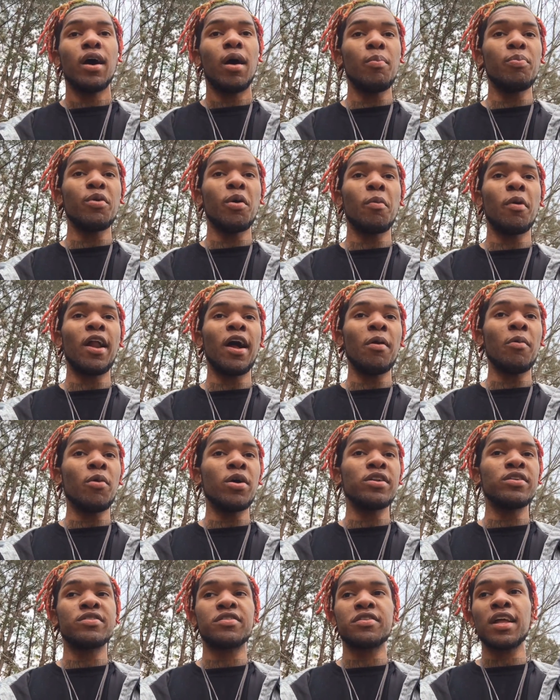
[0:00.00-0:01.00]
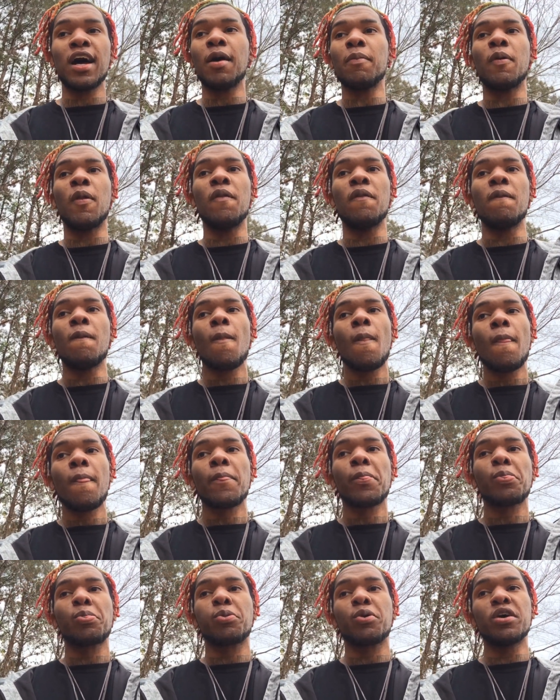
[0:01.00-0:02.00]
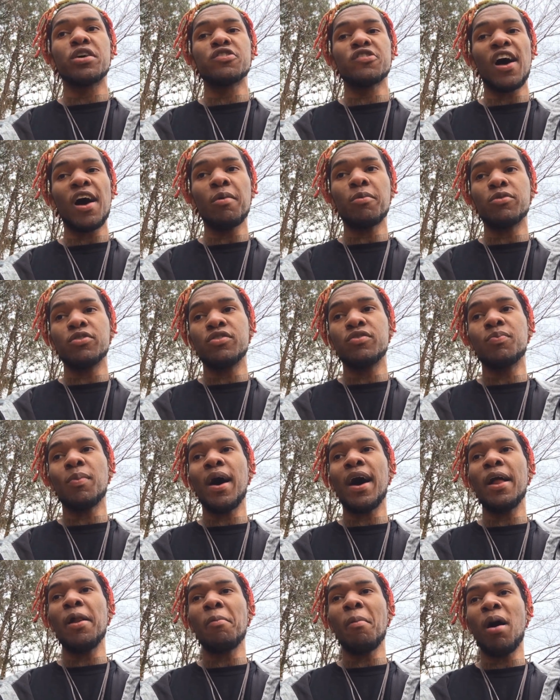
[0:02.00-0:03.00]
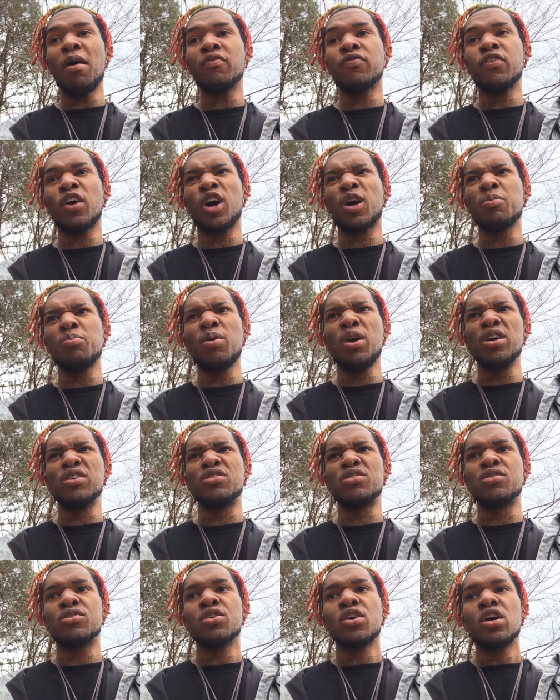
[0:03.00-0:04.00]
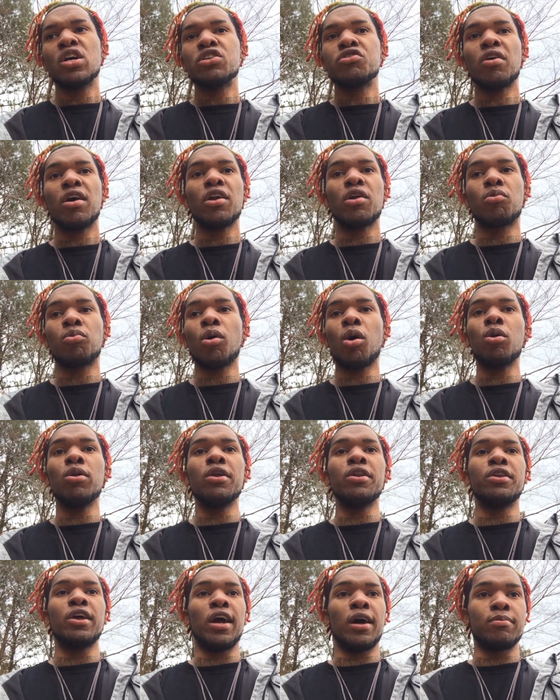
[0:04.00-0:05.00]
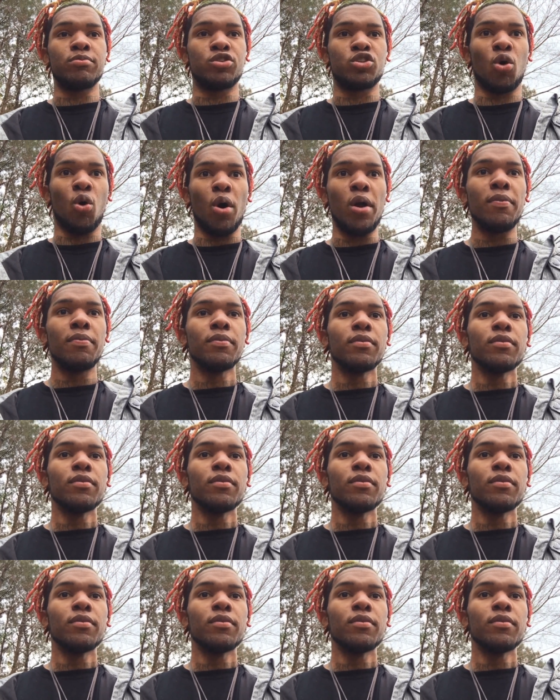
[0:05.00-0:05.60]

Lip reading: I'm talking about I wasn't stopping. Cause I was minding my fucking business, trying to roll a damn joint.